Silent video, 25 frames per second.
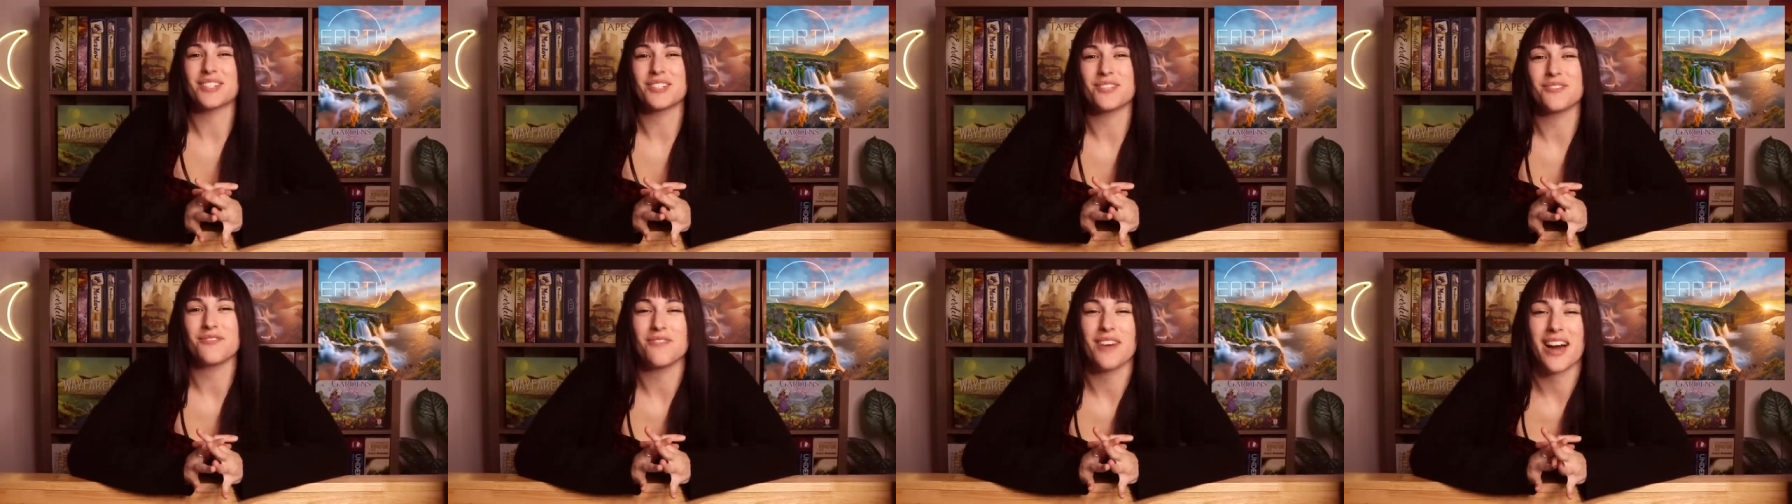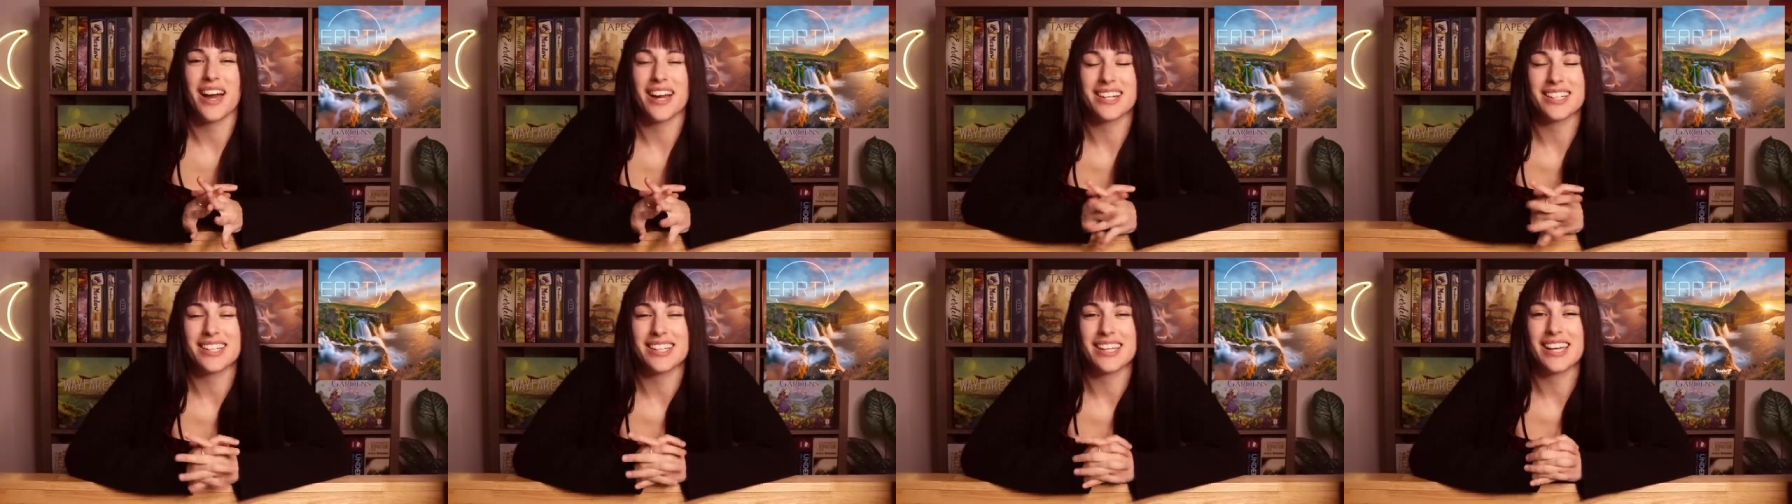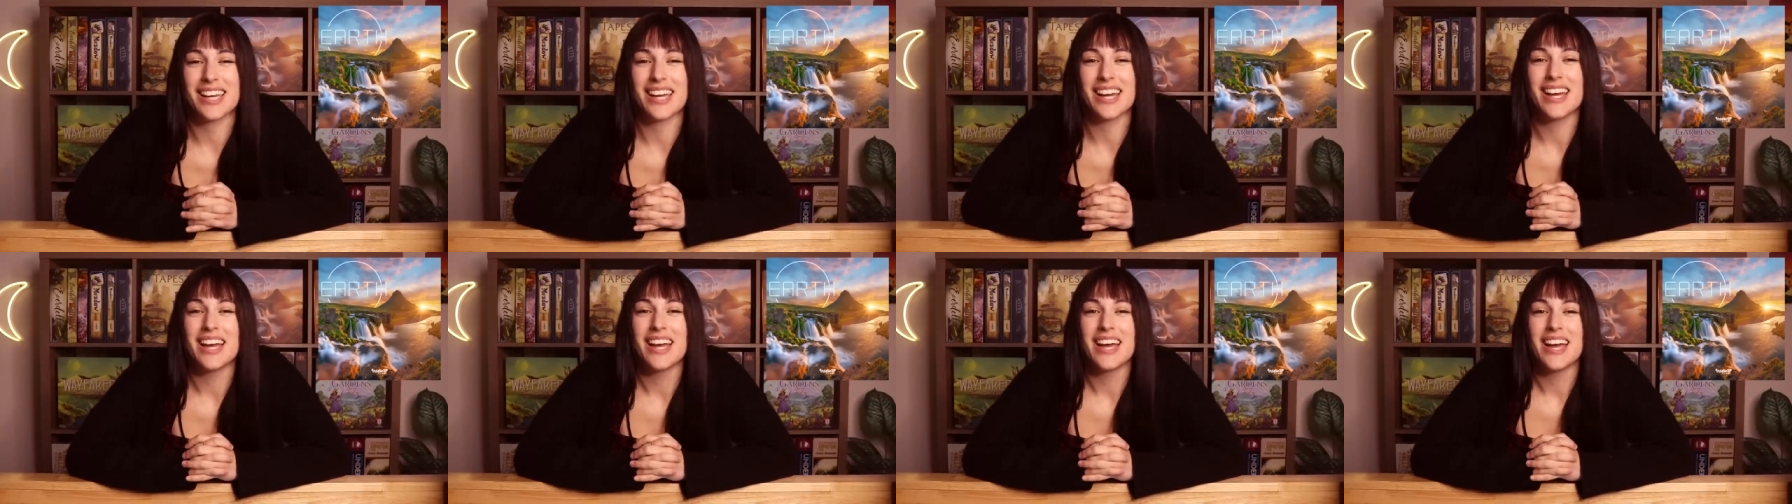to
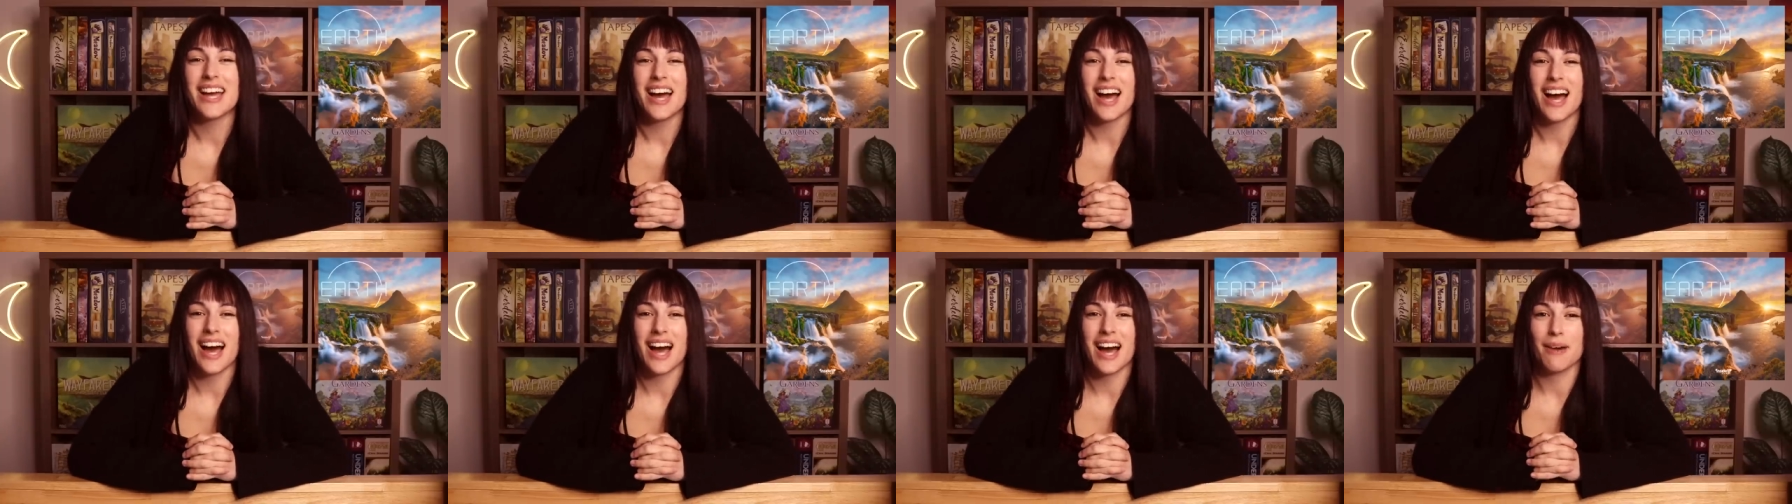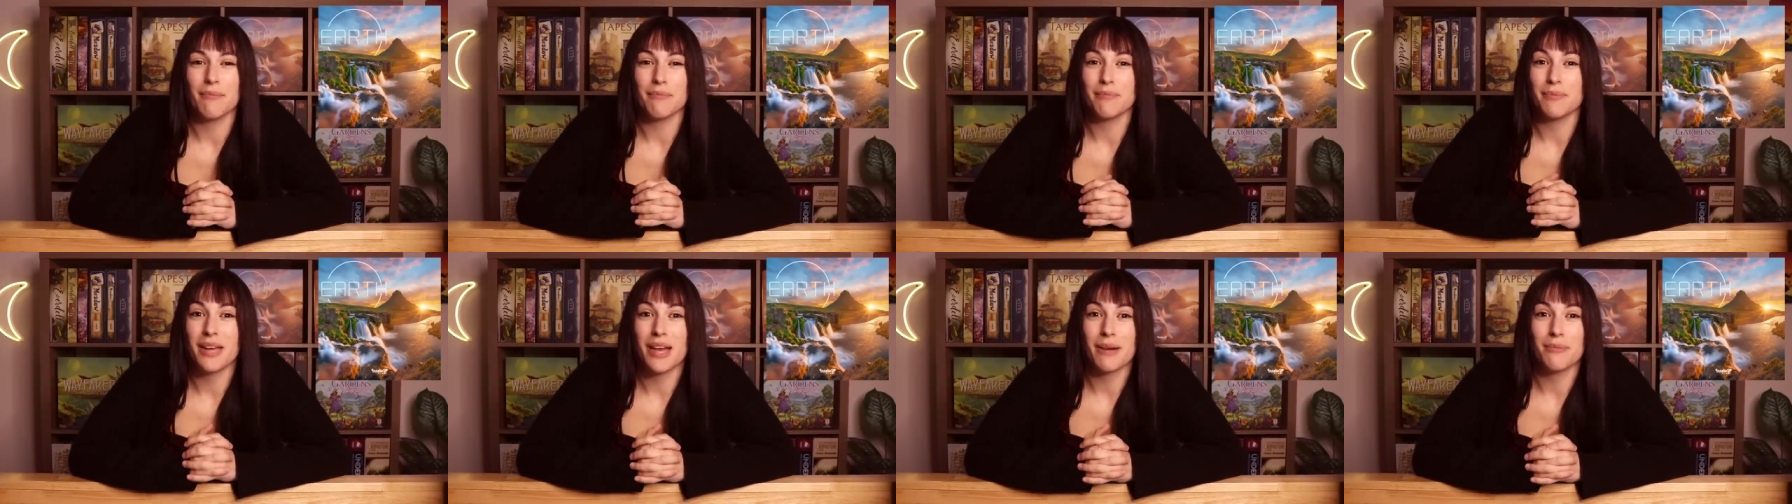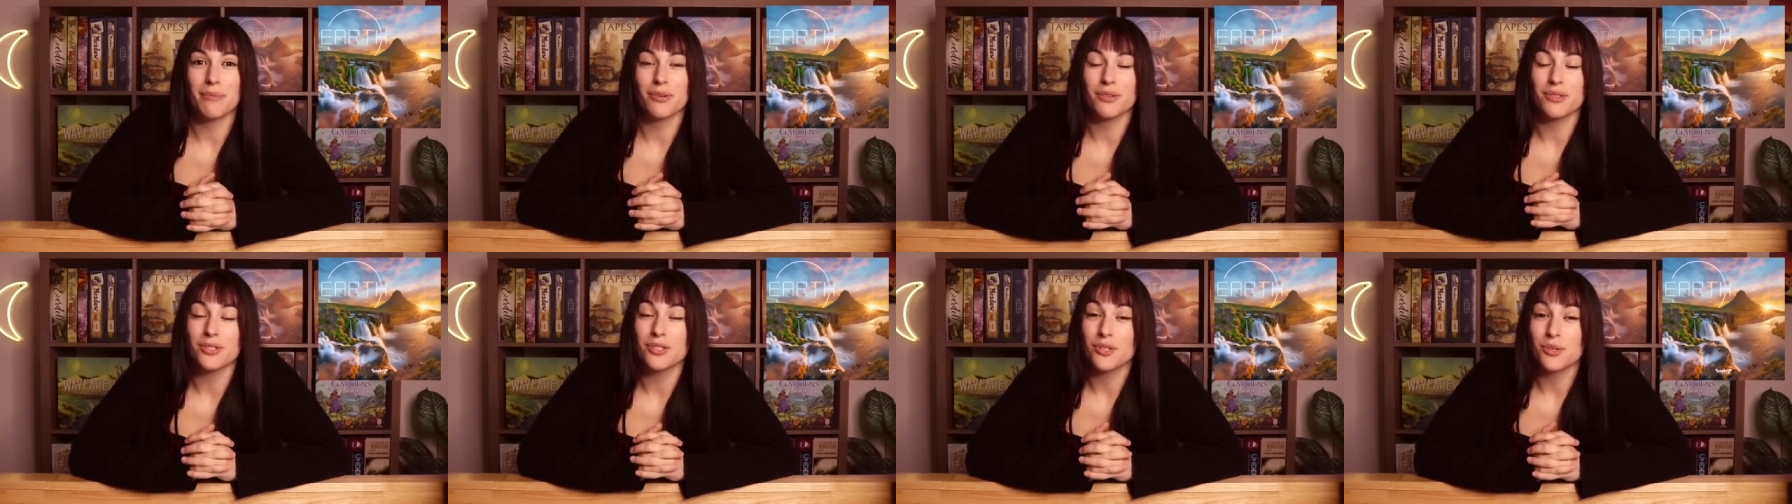finally um, be
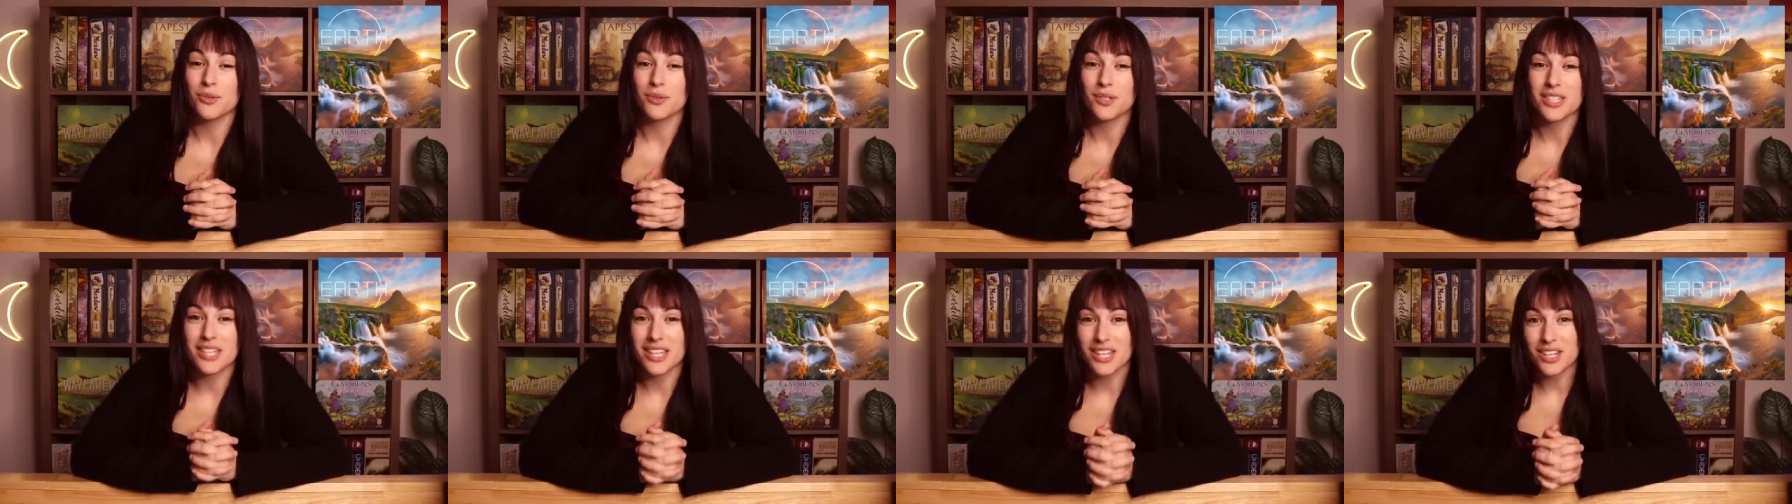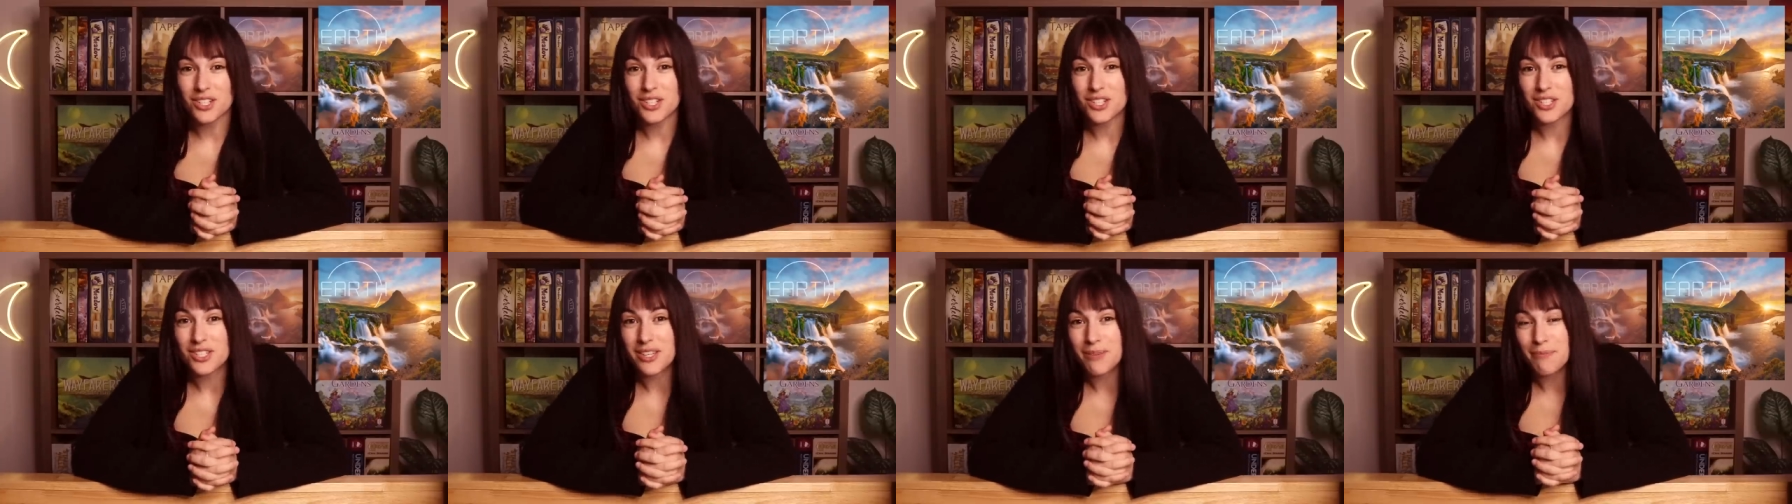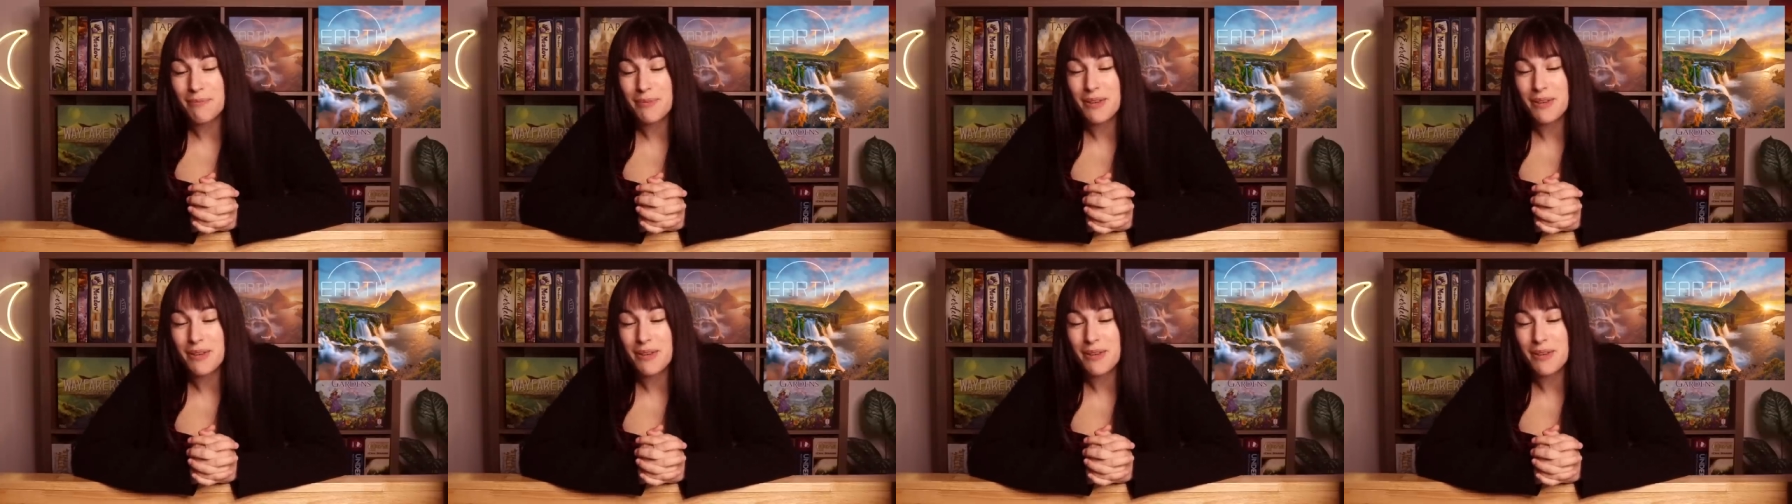able to teach some